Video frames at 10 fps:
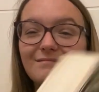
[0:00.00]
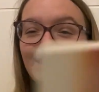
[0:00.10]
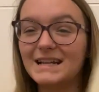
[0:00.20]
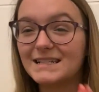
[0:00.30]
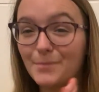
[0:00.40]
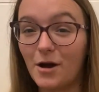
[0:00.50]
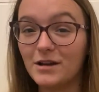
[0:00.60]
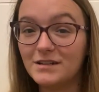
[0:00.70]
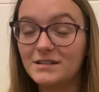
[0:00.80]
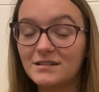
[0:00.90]

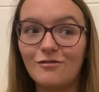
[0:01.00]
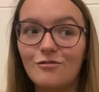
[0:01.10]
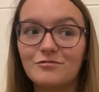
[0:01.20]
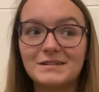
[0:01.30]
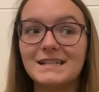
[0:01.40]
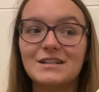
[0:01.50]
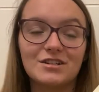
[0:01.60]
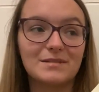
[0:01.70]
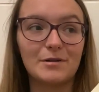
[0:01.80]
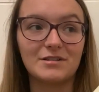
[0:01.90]
inspired, or is it
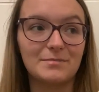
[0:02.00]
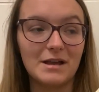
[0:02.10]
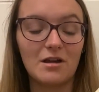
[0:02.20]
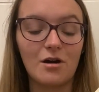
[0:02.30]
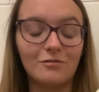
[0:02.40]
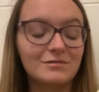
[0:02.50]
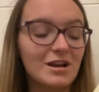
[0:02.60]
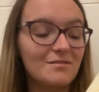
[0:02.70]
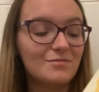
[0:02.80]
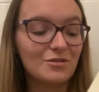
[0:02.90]
just supposed to be a cult?
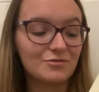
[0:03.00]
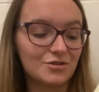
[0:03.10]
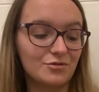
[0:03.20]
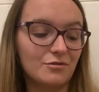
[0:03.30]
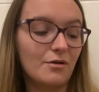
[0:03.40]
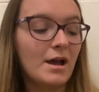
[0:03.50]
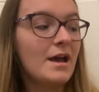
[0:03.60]
I'm not sure.